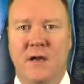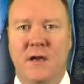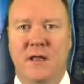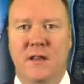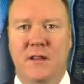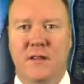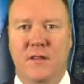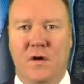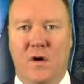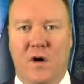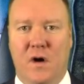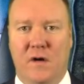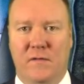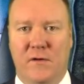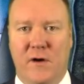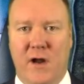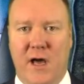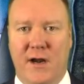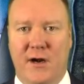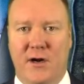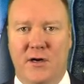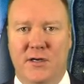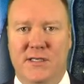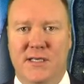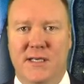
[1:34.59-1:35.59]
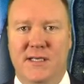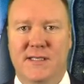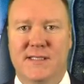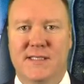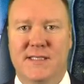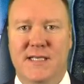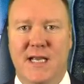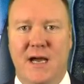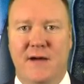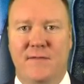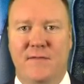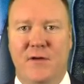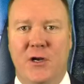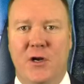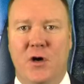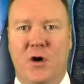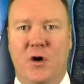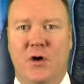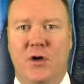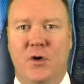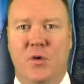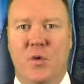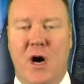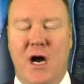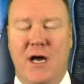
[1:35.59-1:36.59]
The over-under is seven
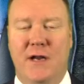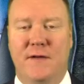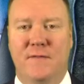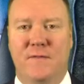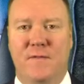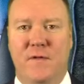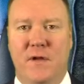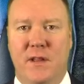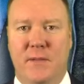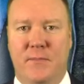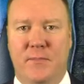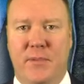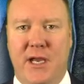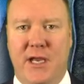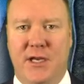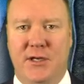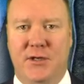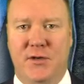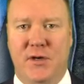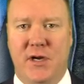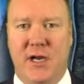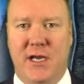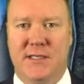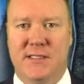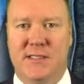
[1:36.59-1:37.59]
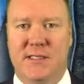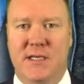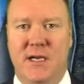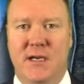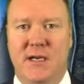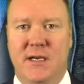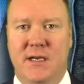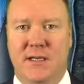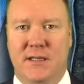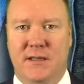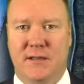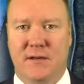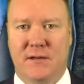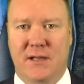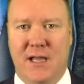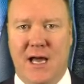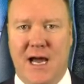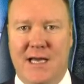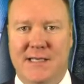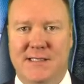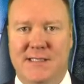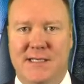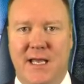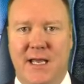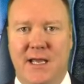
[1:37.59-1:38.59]
oh one for the Patriots in their
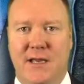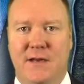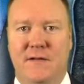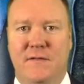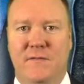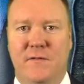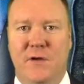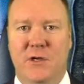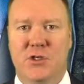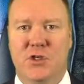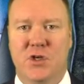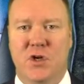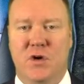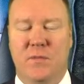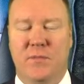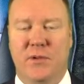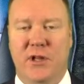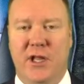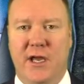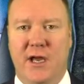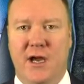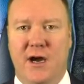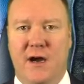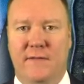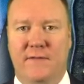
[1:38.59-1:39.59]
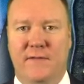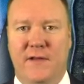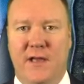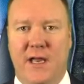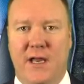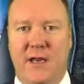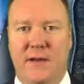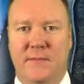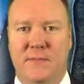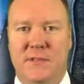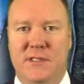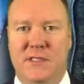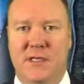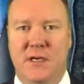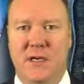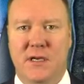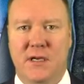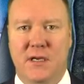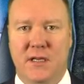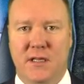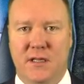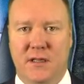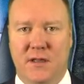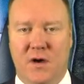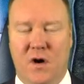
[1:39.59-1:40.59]
last eight divisional playoff games.
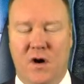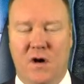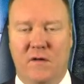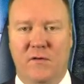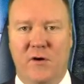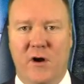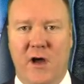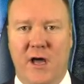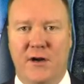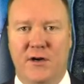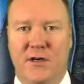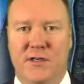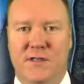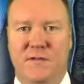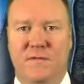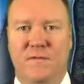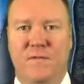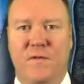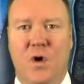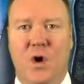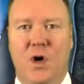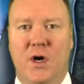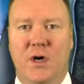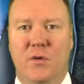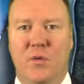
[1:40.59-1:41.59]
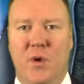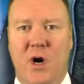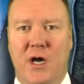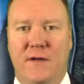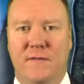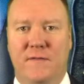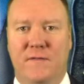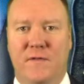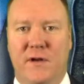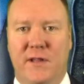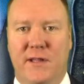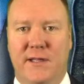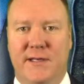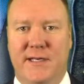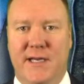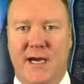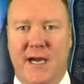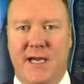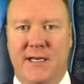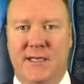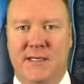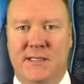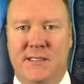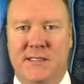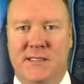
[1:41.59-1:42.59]
And the over-under is four and one for the
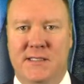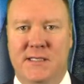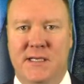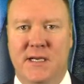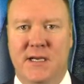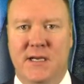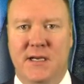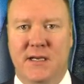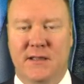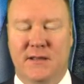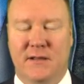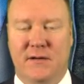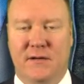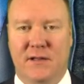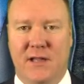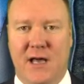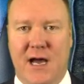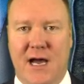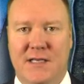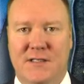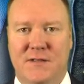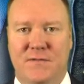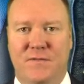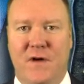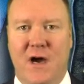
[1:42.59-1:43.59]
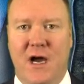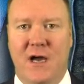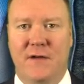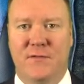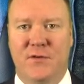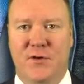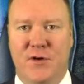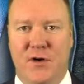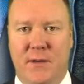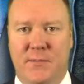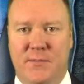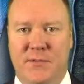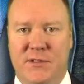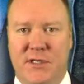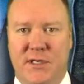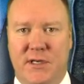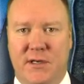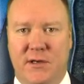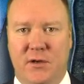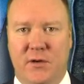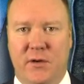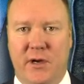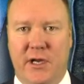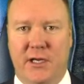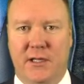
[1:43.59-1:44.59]
Titans in their last five trips to
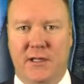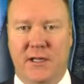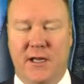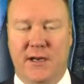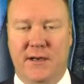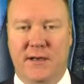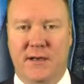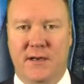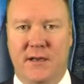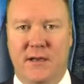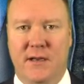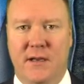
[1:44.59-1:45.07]
New England.